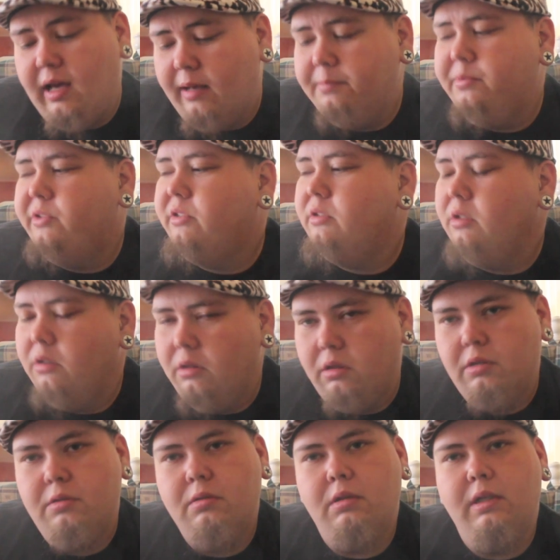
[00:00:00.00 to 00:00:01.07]

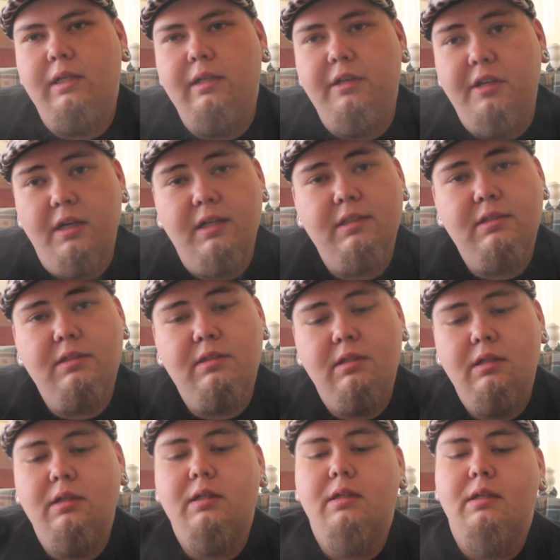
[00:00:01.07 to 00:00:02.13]
absolutely nuts.